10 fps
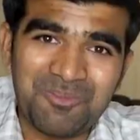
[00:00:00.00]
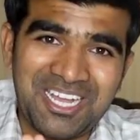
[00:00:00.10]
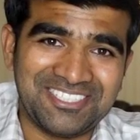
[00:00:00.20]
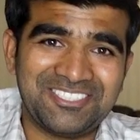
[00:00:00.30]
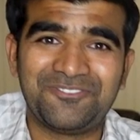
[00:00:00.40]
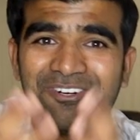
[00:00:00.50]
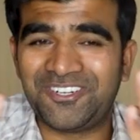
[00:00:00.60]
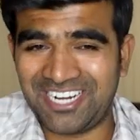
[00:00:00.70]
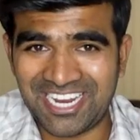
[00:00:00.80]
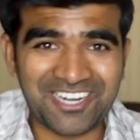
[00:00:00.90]
much
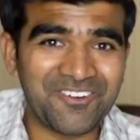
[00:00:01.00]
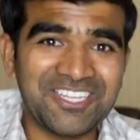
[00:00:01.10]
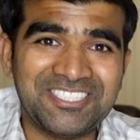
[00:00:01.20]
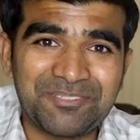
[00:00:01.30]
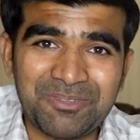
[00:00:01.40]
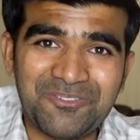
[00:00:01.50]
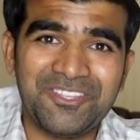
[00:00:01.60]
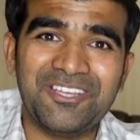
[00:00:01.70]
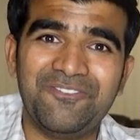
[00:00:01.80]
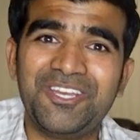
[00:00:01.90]
for encouraging me
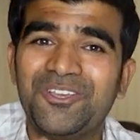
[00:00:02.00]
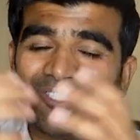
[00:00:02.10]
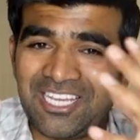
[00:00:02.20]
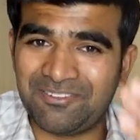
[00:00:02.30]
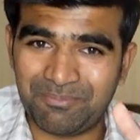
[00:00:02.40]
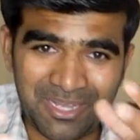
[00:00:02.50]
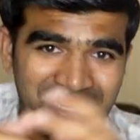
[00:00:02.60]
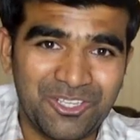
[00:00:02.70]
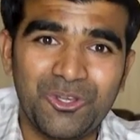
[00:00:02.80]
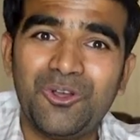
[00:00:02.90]
with the videos and by,
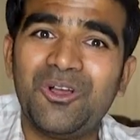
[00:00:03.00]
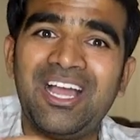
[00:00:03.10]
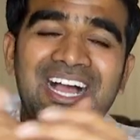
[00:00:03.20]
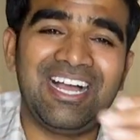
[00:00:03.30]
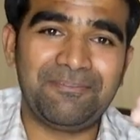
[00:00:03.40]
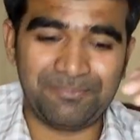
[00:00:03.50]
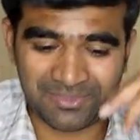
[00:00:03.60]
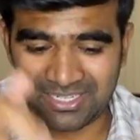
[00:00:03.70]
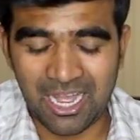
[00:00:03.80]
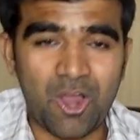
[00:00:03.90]
you know, um,
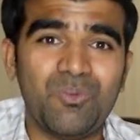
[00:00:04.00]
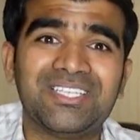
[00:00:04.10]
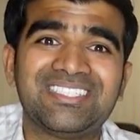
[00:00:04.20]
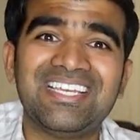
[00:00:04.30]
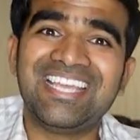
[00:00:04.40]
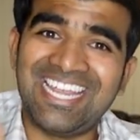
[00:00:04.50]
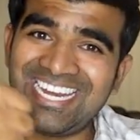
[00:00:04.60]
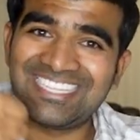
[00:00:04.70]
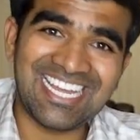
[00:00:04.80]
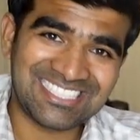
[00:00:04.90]
always
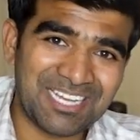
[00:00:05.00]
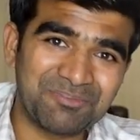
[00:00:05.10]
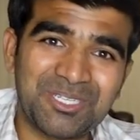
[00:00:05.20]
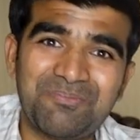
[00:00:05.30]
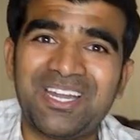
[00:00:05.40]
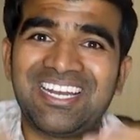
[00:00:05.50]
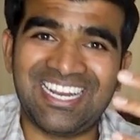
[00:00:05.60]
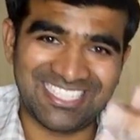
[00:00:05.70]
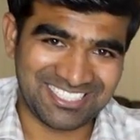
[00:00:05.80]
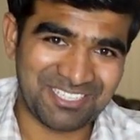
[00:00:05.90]
hitting that thumbs up button
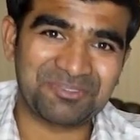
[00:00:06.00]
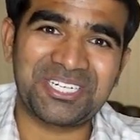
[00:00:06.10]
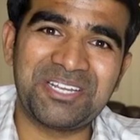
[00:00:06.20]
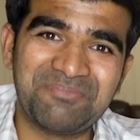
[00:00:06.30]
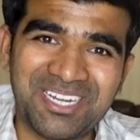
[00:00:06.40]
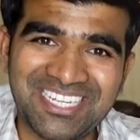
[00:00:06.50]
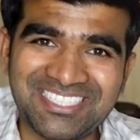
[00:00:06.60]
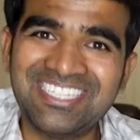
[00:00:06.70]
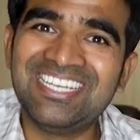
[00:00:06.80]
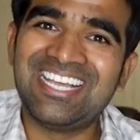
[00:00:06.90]
and the subscribe
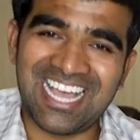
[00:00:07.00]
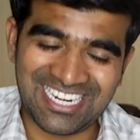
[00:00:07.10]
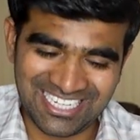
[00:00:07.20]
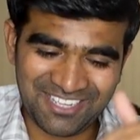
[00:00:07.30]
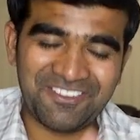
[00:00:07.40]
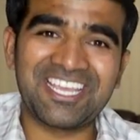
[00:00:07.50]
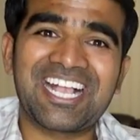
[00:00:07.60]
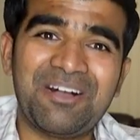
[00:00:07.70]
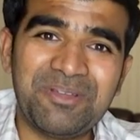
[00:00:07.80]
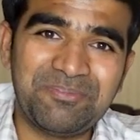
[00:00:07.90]
button and leaving a
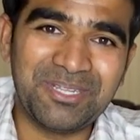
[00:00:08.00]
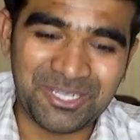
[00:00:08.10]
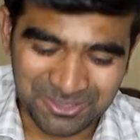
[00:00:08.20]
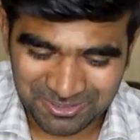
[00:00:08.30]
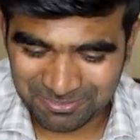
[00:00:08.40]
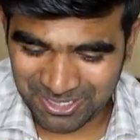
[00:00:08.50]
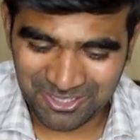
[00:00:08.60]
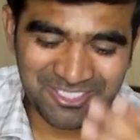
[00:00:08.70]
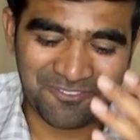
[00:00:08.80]
comment below. Because